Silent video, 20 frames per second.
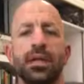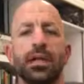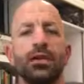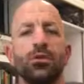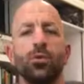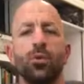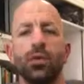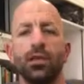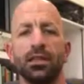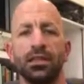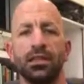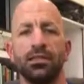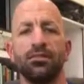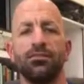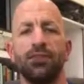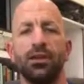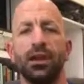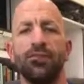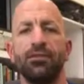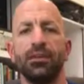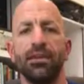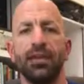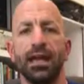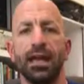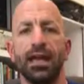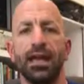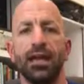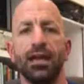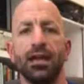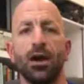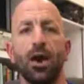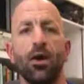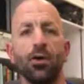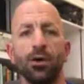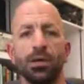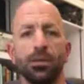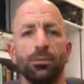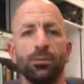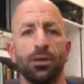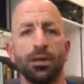take one of these for every day
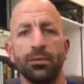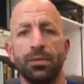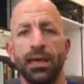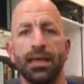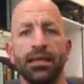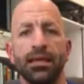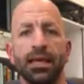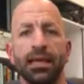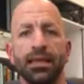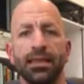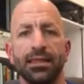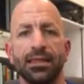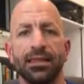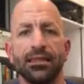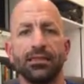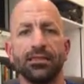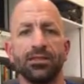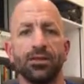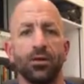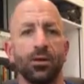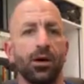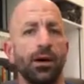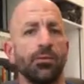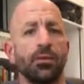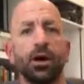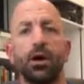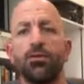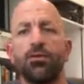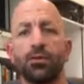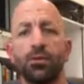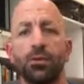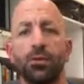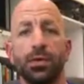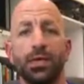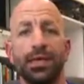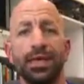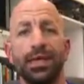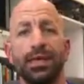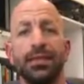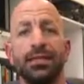already pre-made like this. So I'm gone for
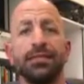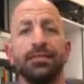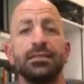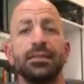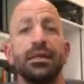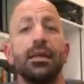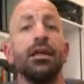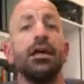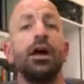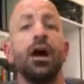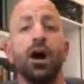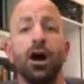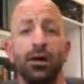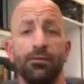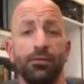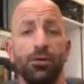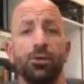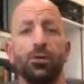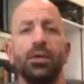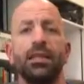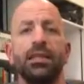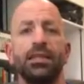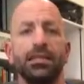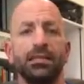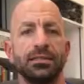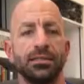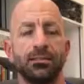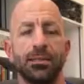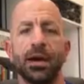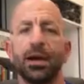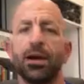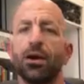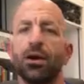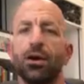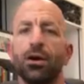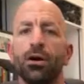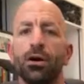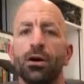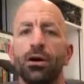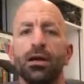3 days, I'll have 3 of these in my
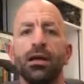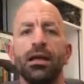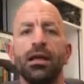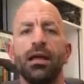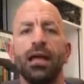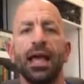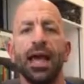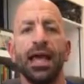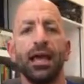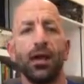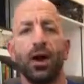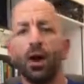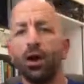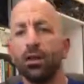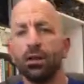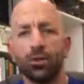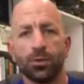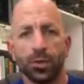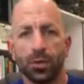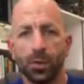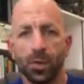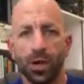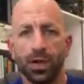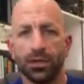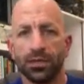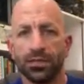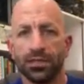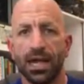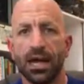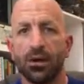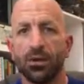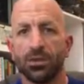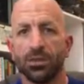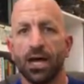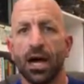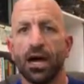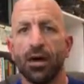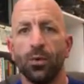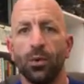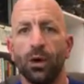car. And all it requires now is
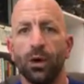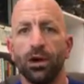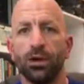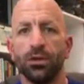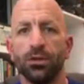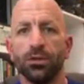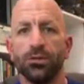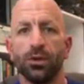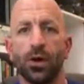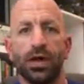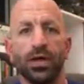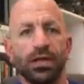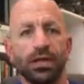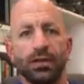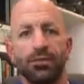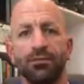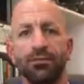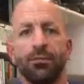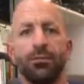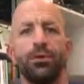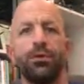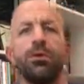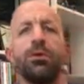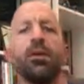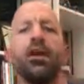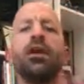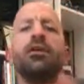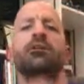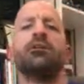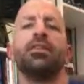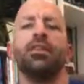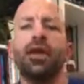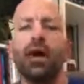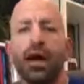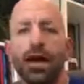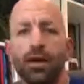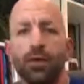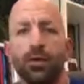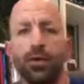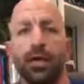hot water. So I can even pull off on the
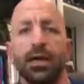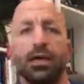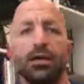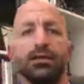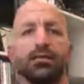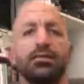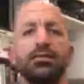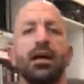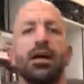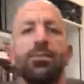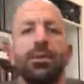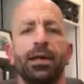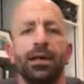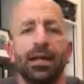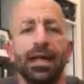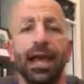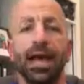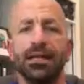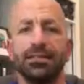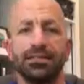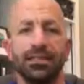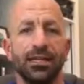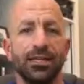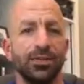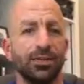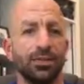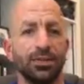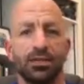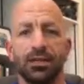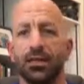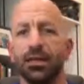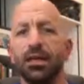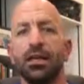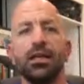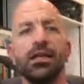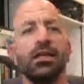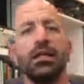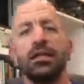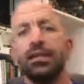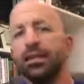highway, stop at a gas station.
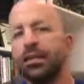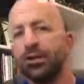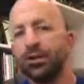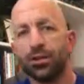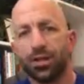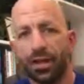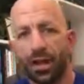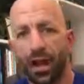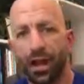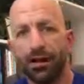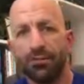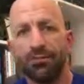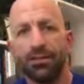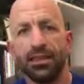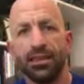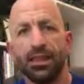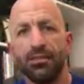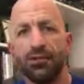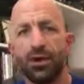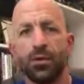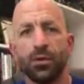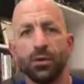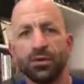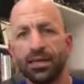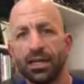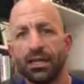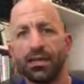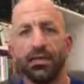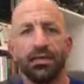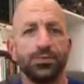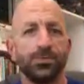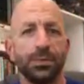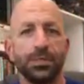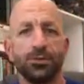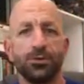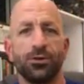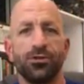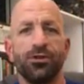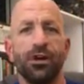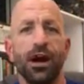Near the coffee, they've always got a
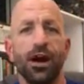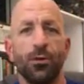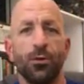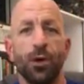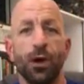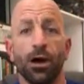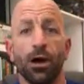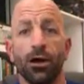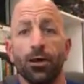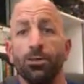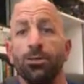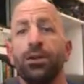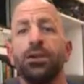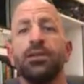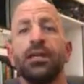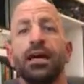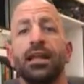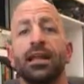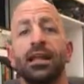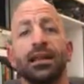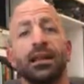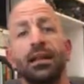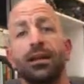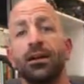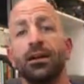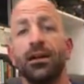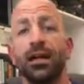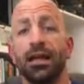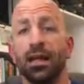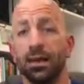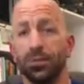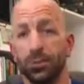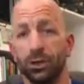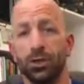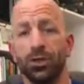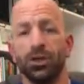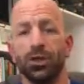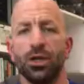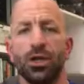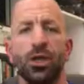dispenser of hot water. Put that in here and I'm
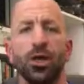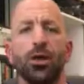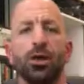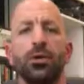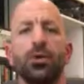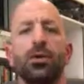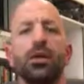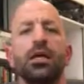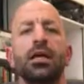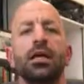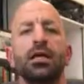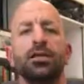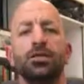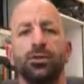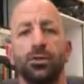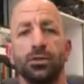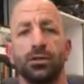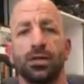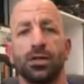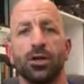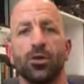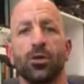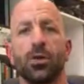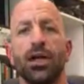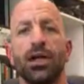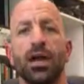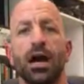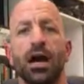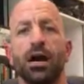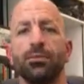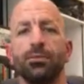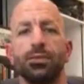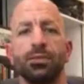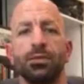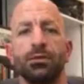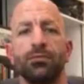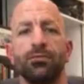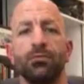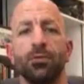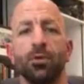good to go. So it's a great
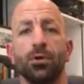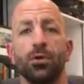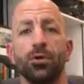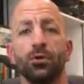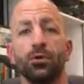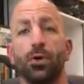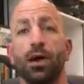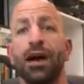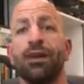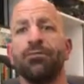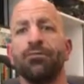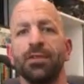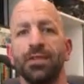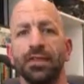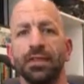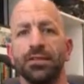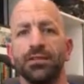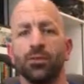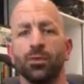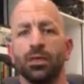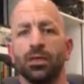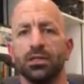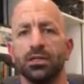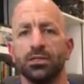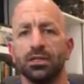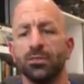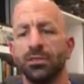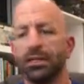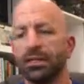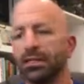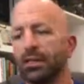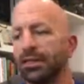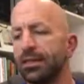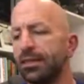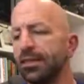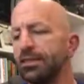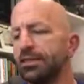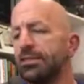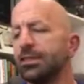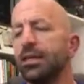option for traveling as well, something like
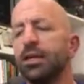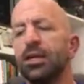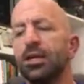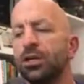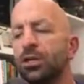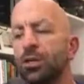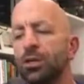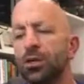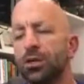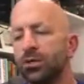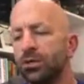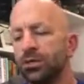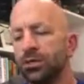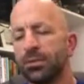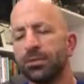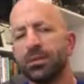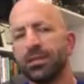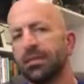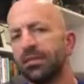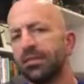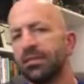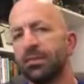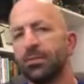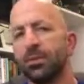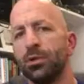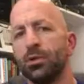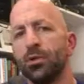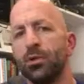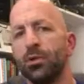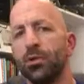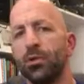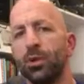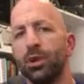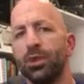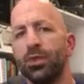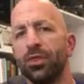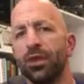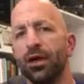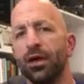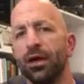this. You can do something similar
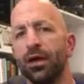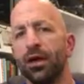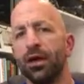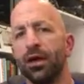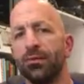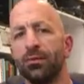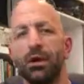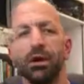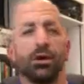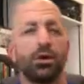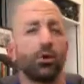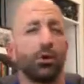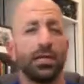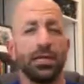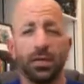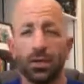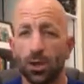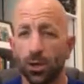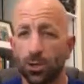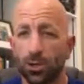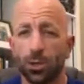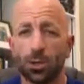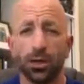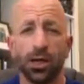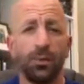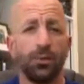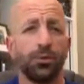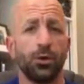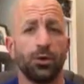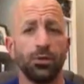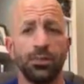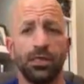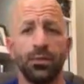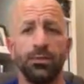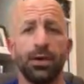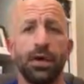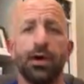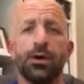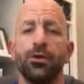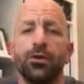with a Greek yogurt and protein
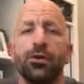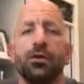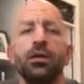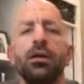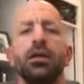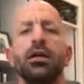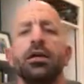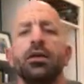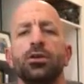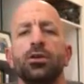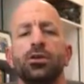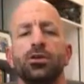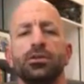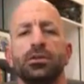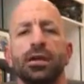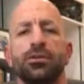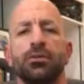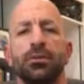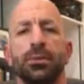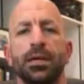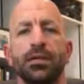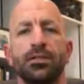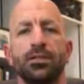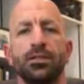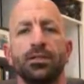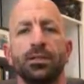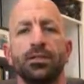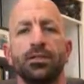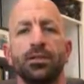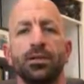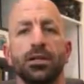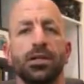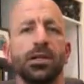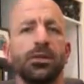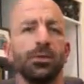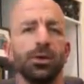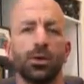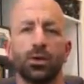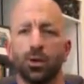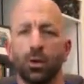powder. You just have to make sure that you can
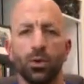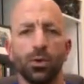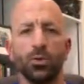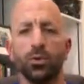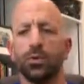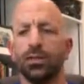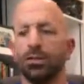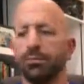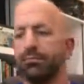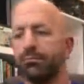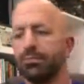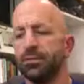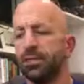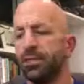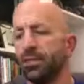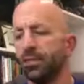keep it cold, and